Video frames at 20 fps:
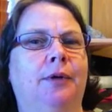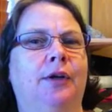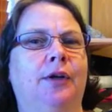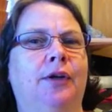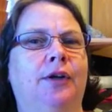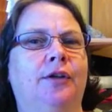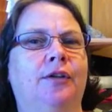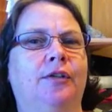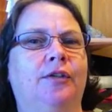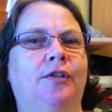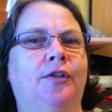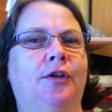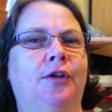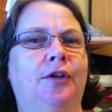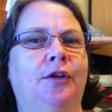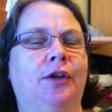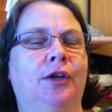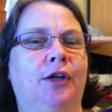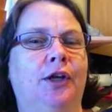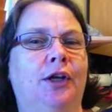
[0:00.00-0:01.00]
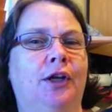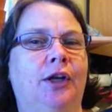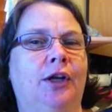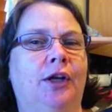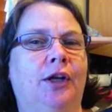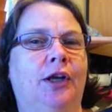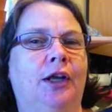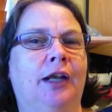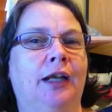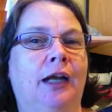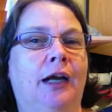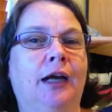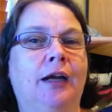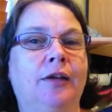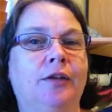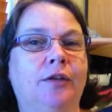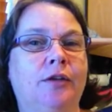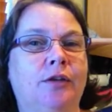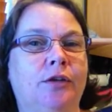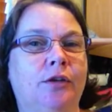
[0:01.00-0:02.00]
concern.
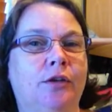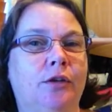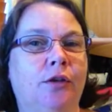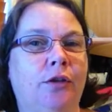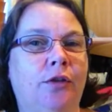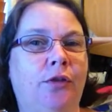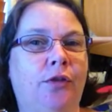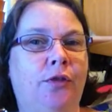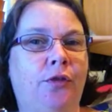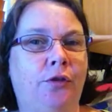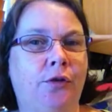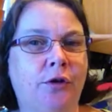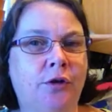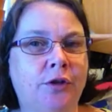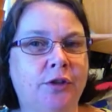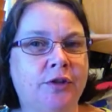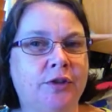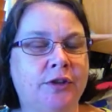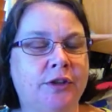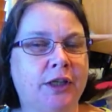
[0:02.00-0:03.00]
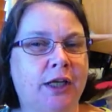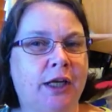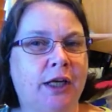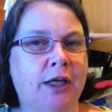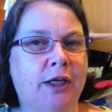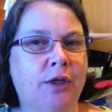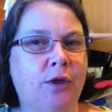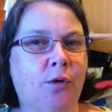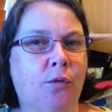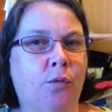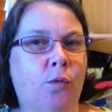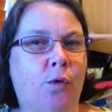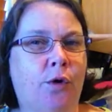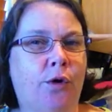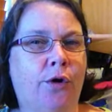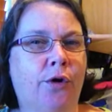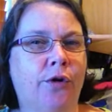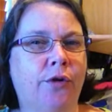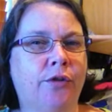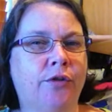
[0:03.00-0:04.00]
Last Thursday
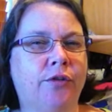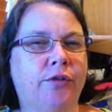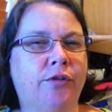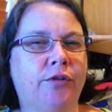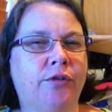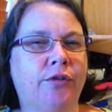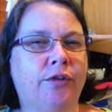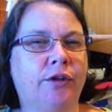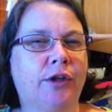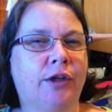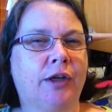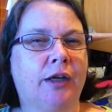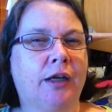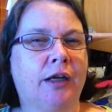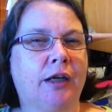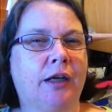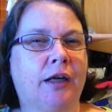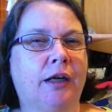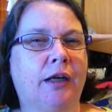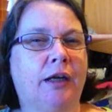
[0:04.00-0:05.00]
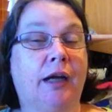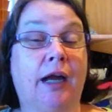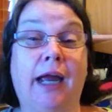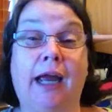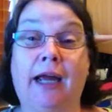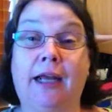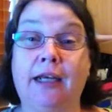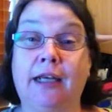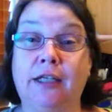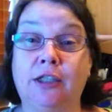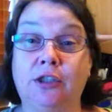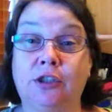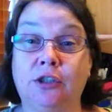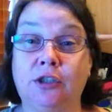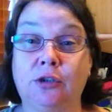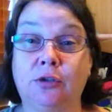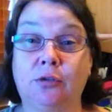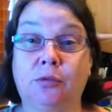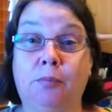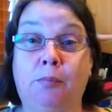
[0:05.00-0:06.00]
was our
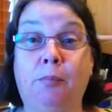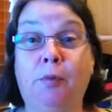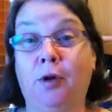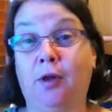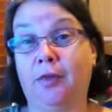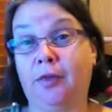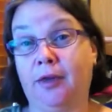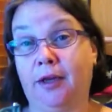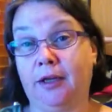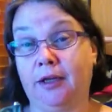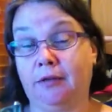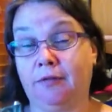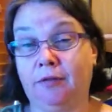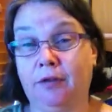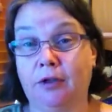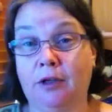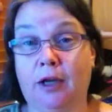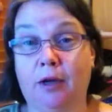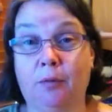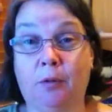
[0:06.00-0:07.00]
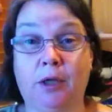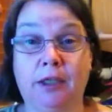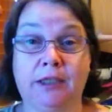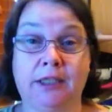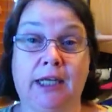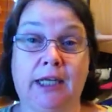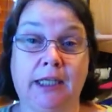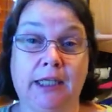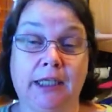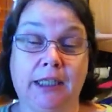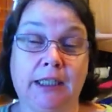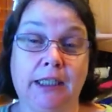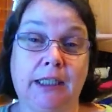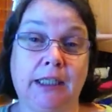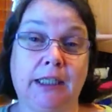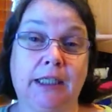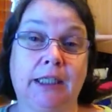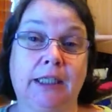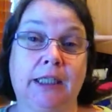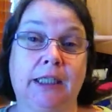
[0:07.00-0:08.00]
national birthday, if you like. Waitangi
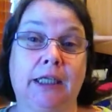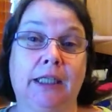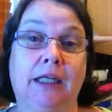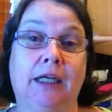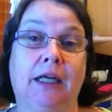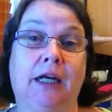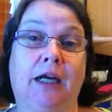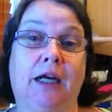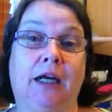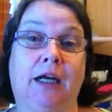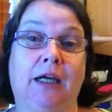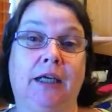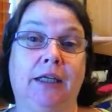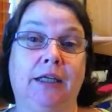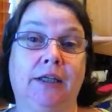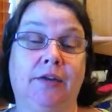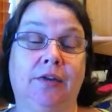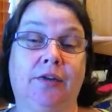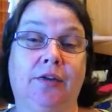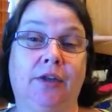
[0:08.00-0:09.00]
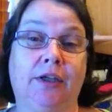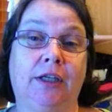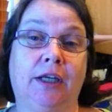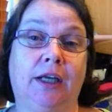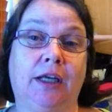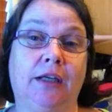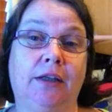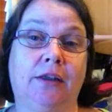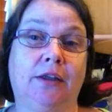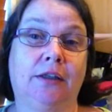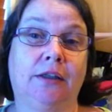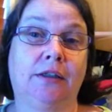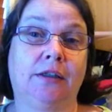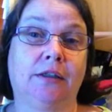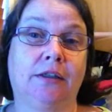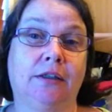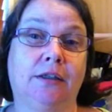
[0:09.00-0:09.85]
Day is the day that